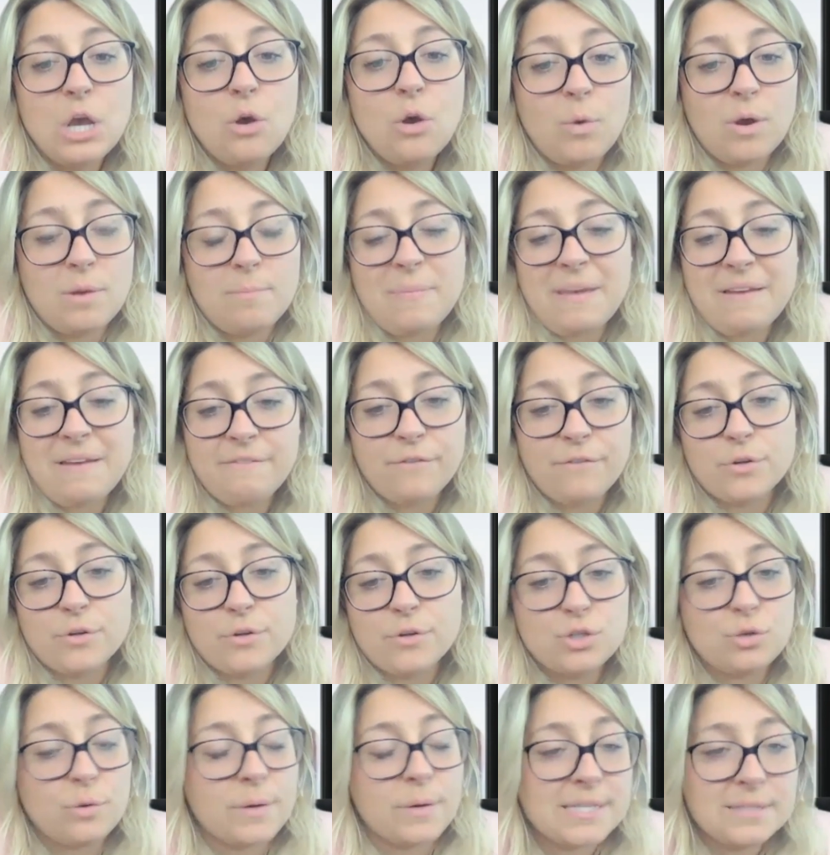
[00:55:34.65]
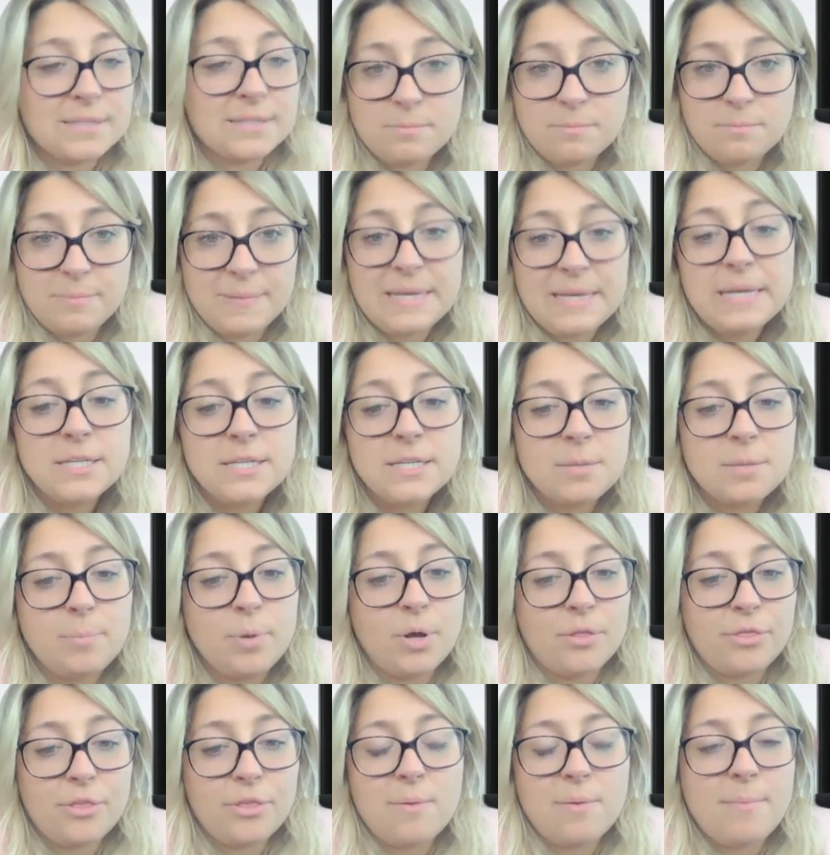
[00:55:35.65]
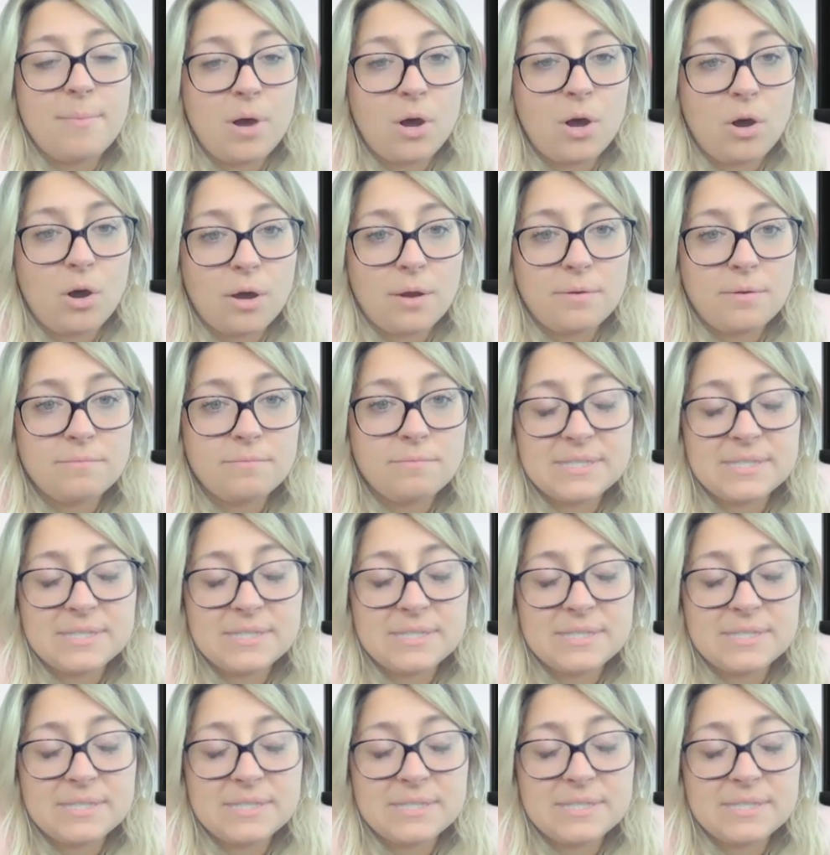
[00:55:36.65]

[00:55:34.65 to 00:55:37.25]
would my first choice be to put them on